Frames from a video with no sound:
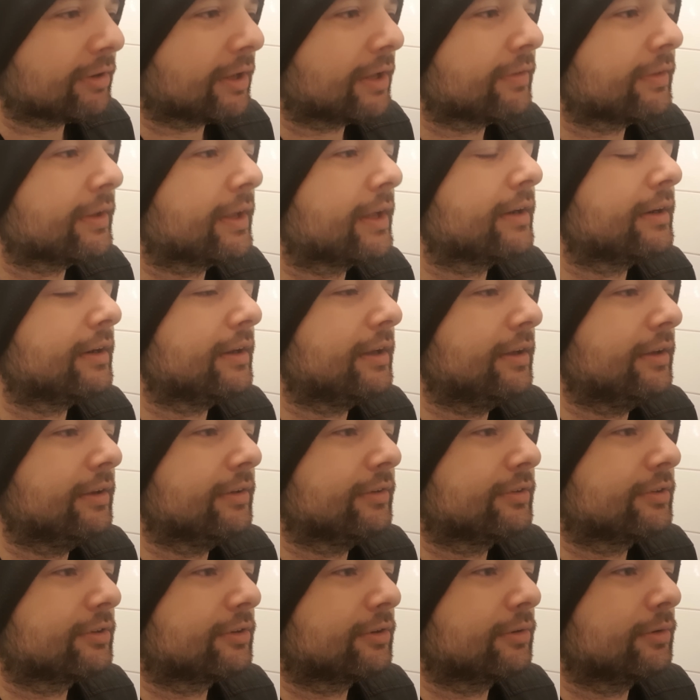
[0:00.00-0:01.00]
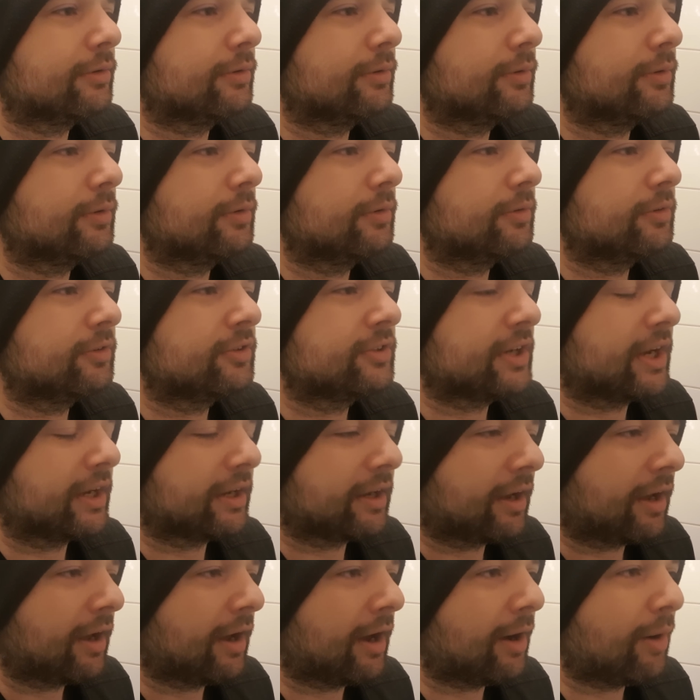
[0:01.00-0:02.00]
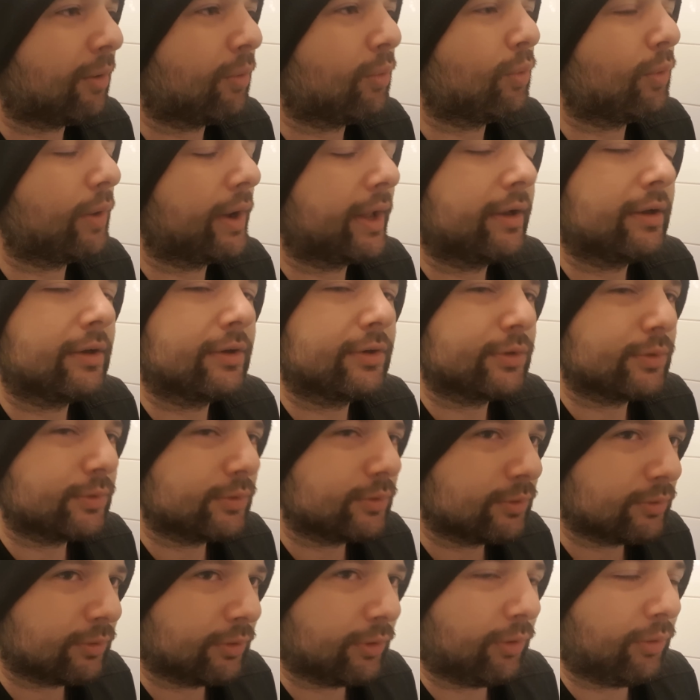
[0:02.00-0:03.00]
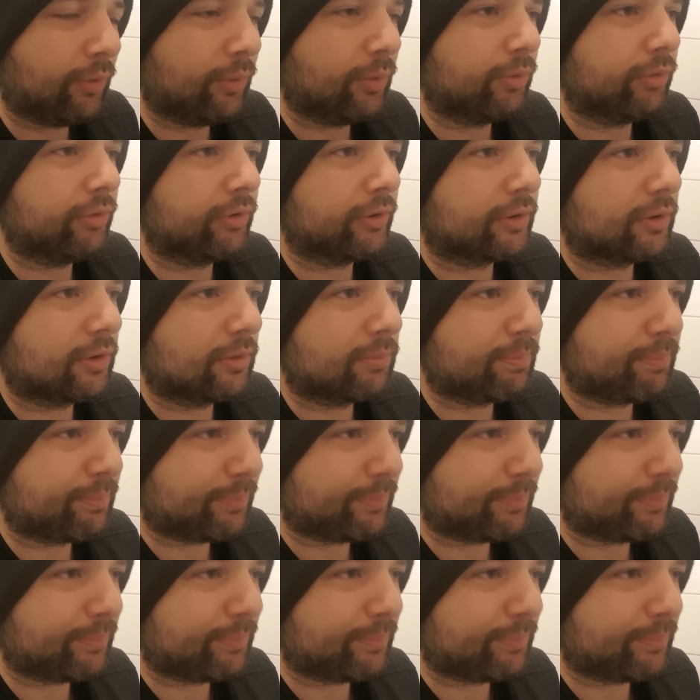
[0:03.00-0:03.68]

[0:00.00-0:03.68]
and that is to check how well do you know the